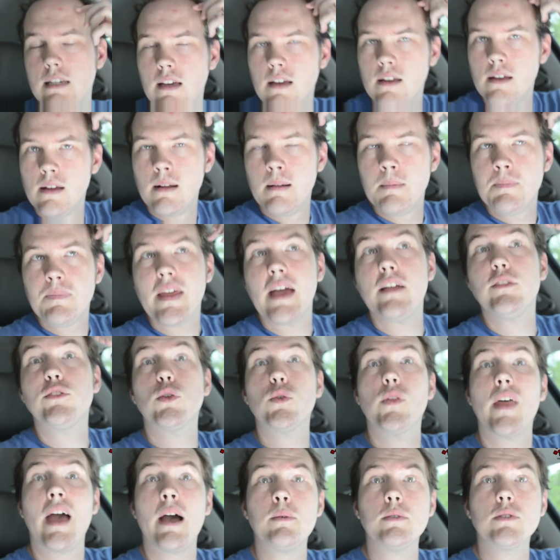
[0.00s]
D&D. And so
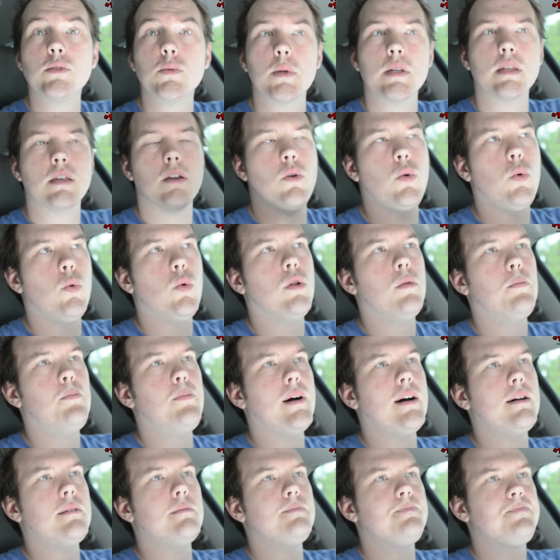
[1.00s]
that was really cool,
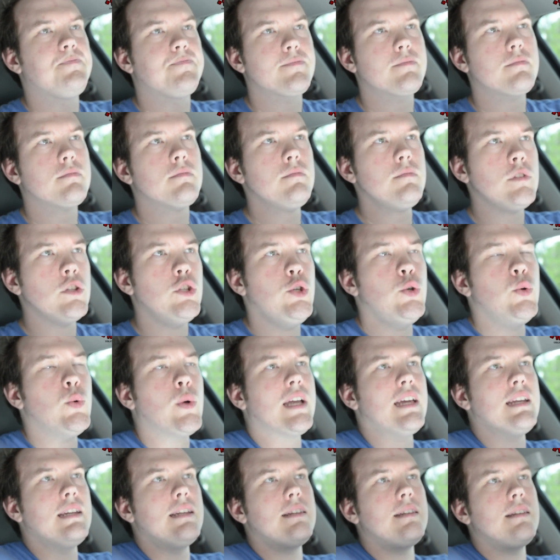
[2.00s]
but you
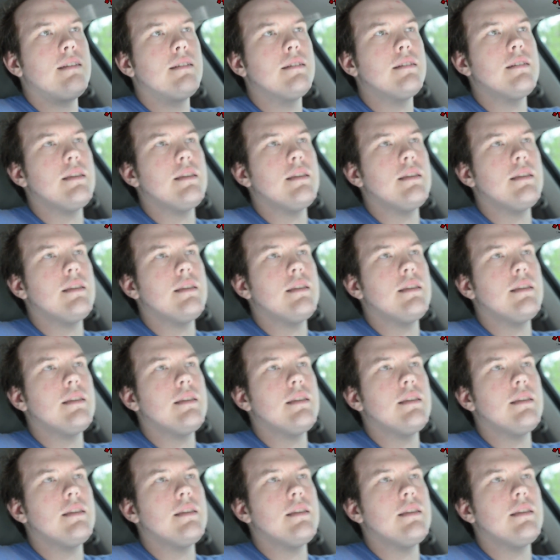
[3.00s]
can,